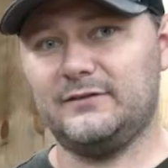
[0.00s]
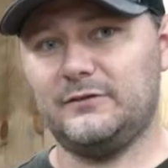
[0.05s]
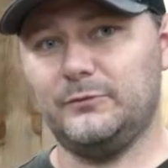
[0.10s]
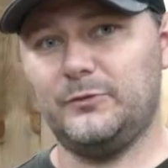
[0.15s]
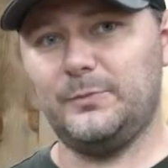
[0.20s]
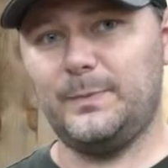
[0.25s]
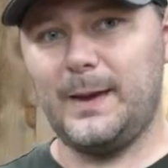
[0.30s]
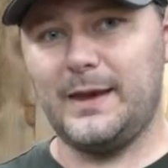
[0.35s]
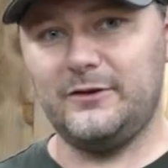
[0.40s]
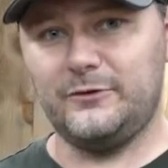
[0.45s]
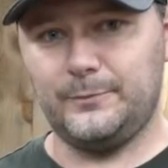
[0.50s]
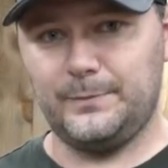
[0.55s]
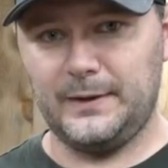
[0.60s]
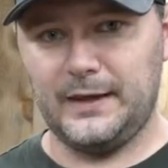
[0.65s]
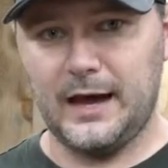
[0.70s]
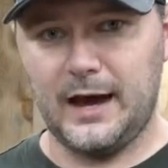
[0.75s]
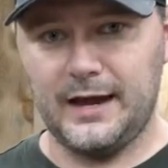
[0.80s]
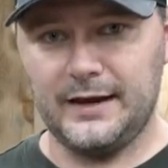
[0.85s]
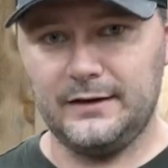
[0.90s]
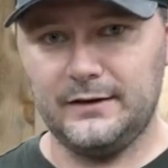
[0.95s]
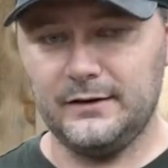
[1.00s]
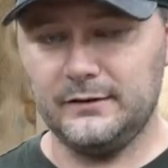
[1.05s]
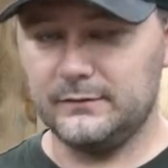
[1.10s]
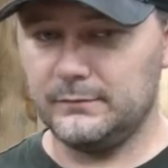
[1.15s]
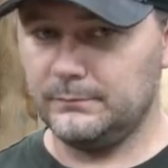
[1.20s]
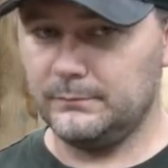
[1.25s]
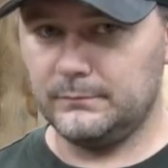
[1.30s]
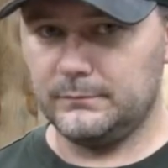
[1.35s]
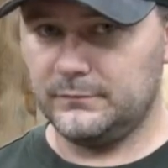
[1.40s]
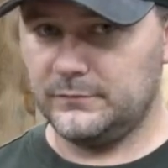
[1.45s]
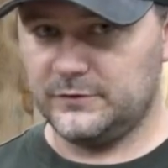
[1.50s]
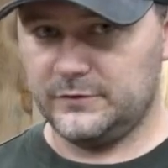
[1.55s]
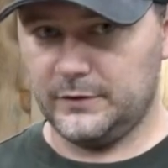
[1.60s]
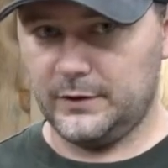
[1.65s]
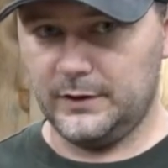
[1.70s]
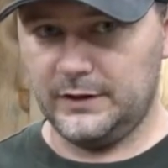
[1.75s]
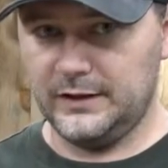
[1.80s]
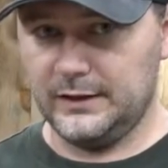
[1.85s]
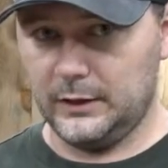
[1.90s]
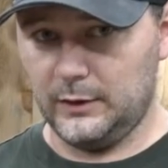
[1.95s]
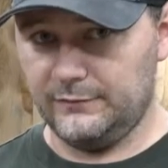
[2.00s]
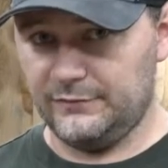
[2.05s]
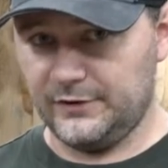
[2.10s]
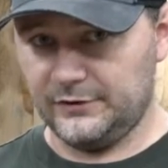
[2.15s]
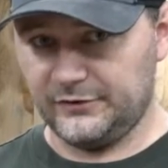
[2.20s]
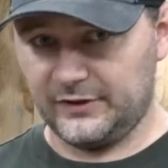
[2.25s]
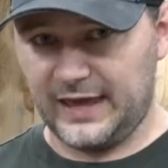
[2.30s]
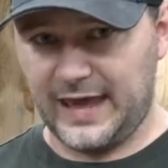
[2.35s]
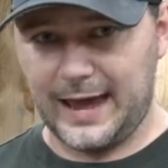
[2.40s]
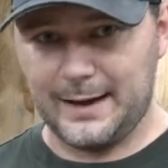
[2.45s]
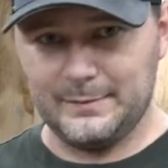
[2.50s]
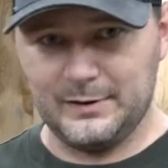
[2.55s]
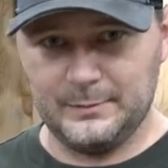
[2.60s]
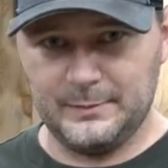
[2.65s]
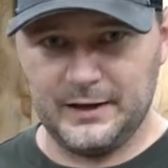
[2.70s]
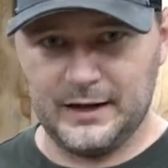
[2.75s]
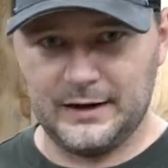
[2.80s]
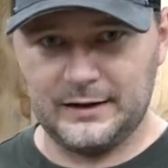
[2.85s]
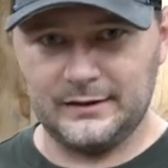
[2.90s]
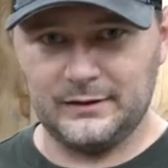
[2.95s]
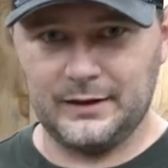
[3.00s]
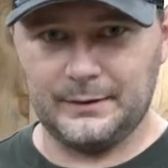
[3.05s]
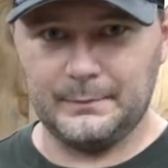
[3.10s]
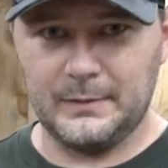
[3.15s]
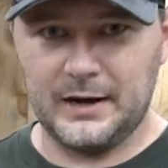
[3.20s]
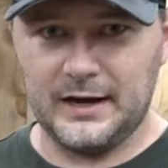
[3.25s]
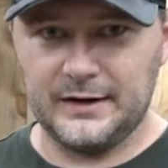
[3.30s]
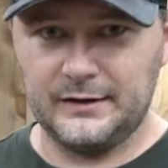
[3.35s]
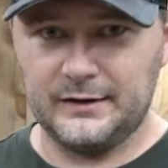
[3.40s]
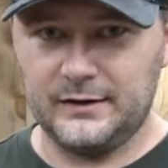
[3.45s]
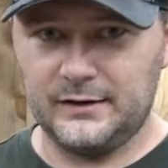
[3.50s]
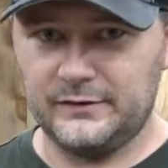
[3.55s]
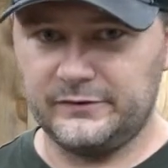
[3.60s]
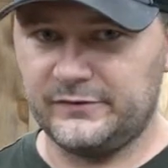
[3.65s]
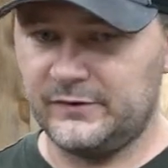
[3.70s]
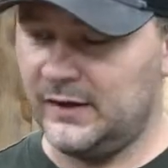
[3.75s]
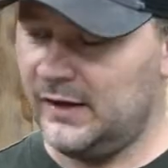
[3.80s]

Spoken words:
space behind it. So, you know, if there's a cabinet behind it like mine does,